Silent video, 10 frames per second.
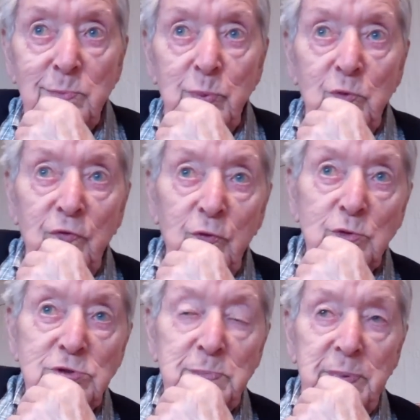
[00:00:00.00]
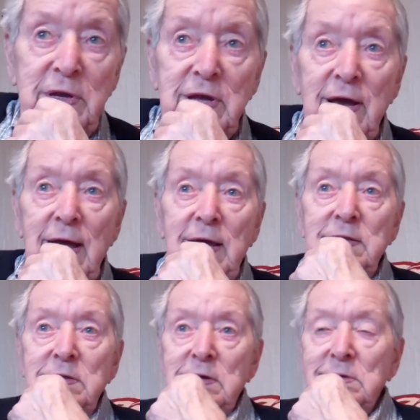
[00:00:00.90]
put full speed
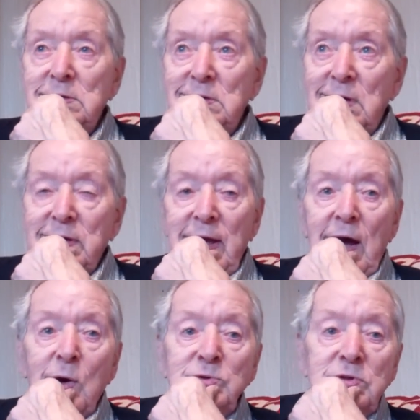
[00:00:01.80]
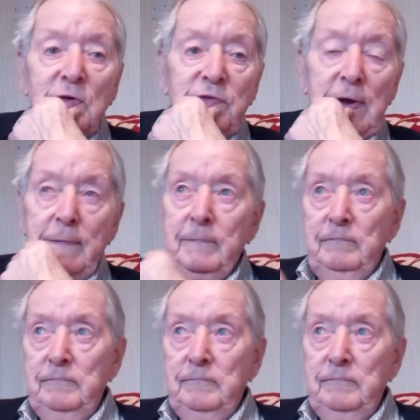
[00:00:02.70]
ahead, get out of it.